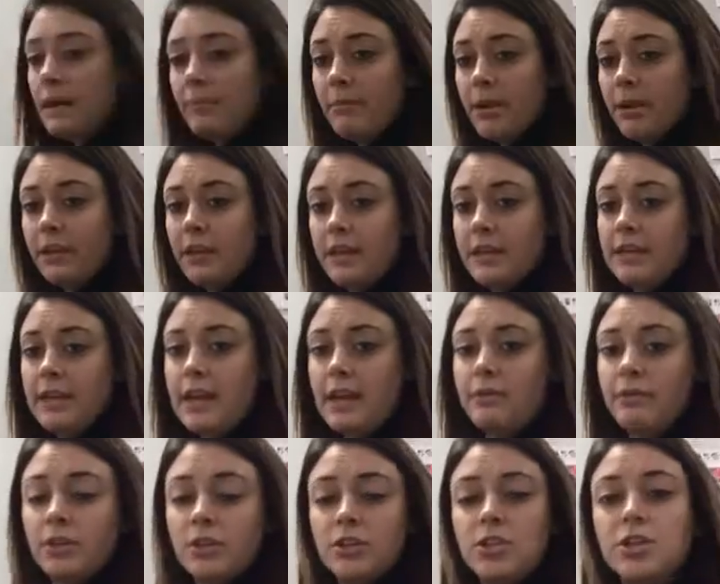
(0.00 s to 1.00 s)
number line
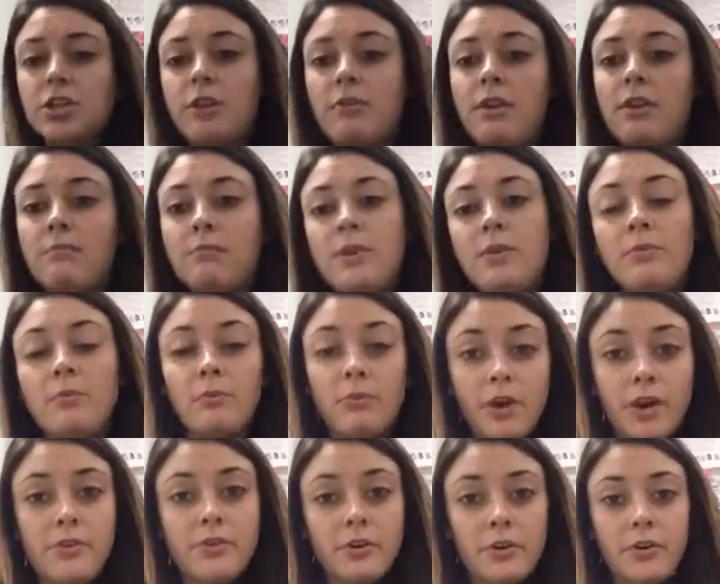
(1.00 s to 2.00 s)
now is showing me
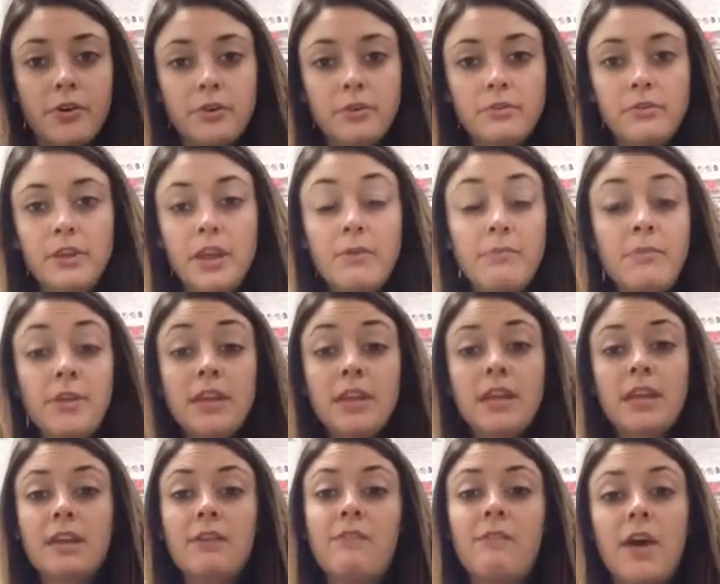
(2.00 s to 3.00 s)
1 whole. It'd be
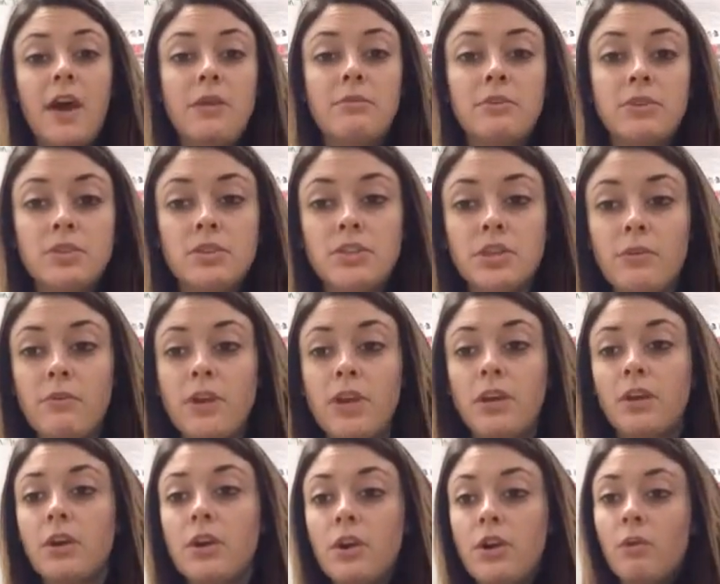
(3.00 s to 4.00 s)
like if I was
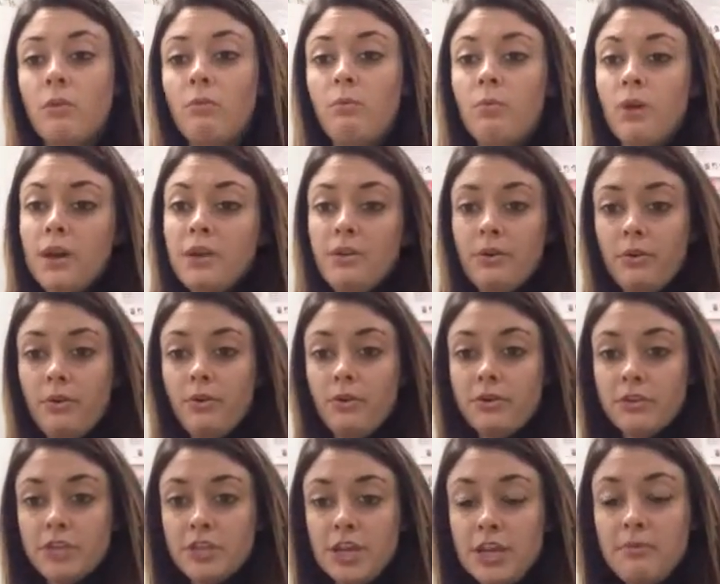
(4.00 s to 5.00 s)
showing 1
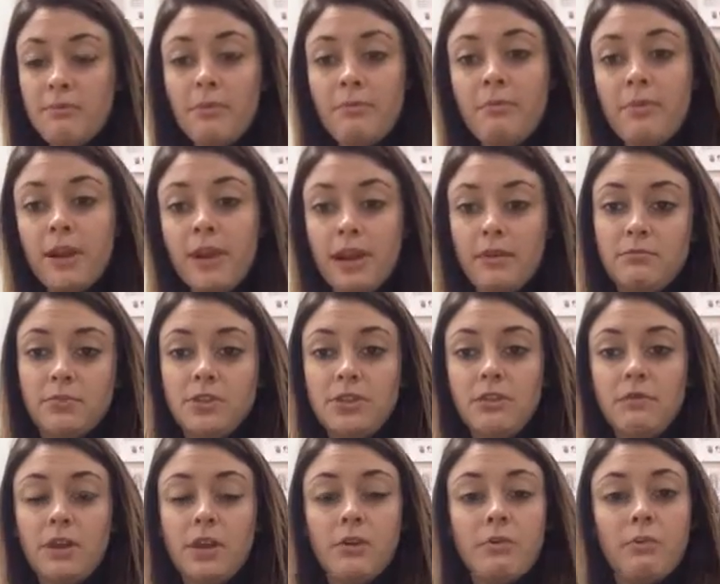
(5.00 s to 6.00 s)
whole shape, but I'm
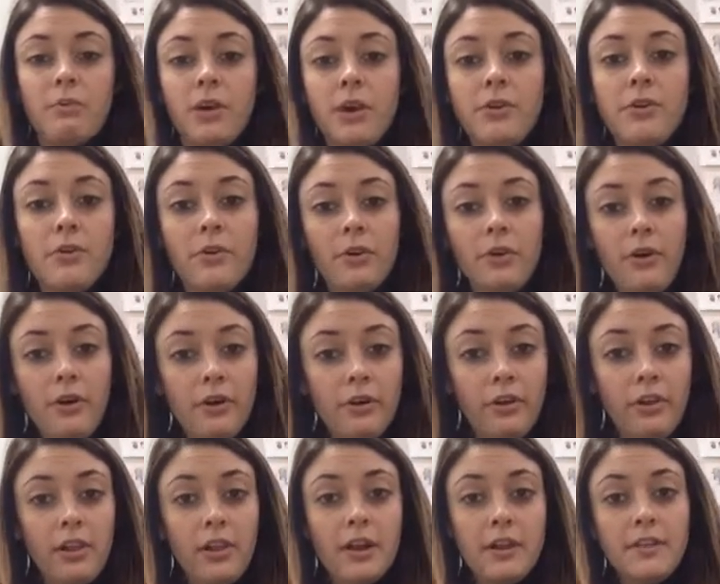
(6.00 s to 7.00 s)
showing 1
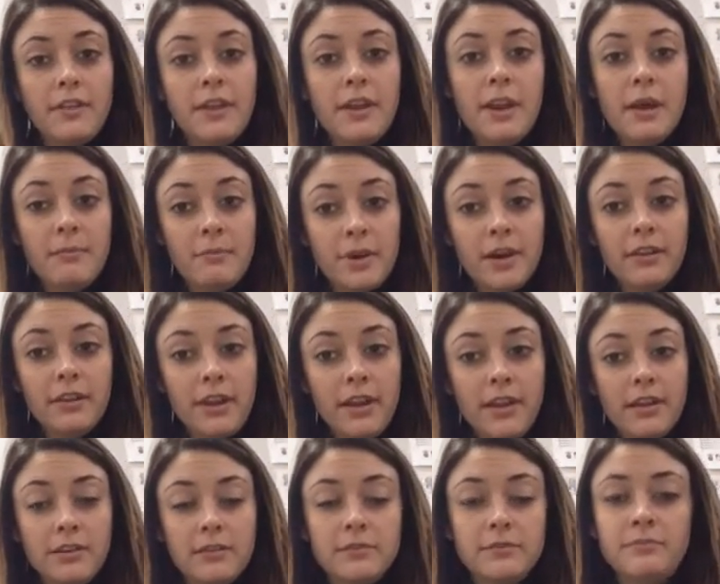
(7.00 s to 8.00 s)
whole on the number
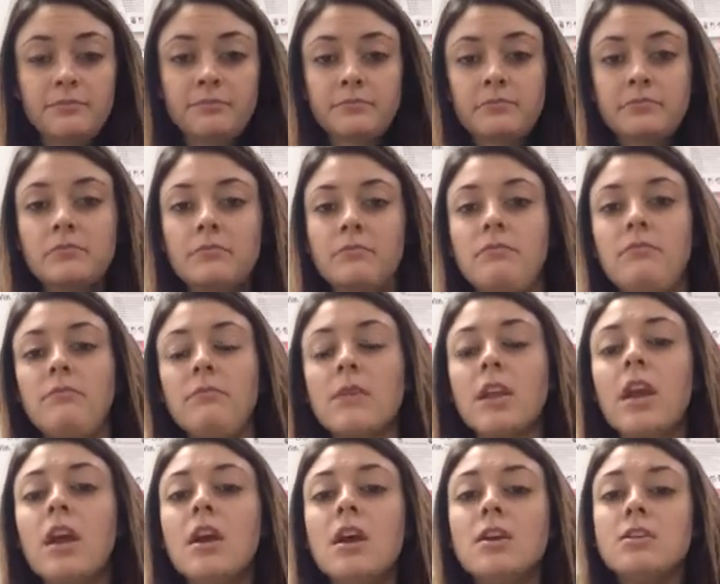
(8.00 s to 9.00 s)
line.
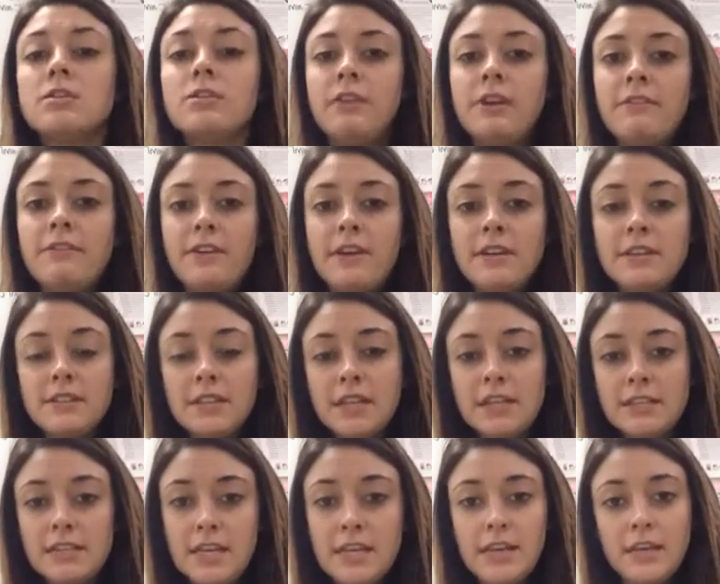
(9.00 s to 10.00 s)
So if I
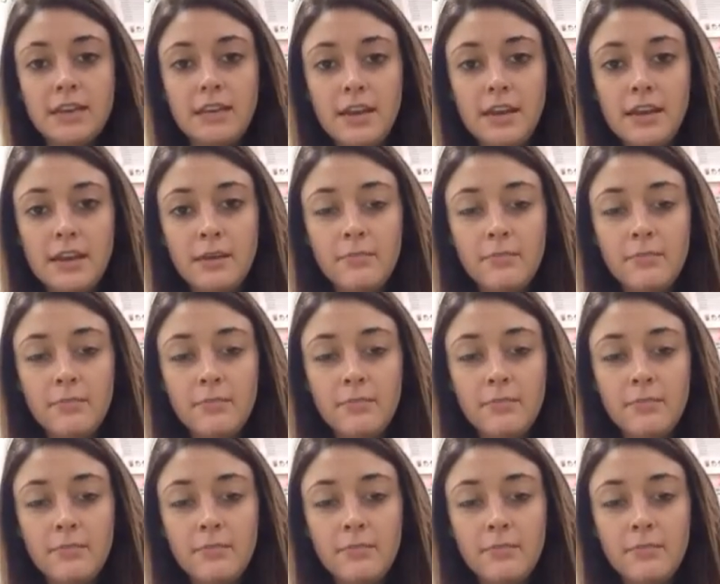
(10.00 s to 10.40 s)
said take that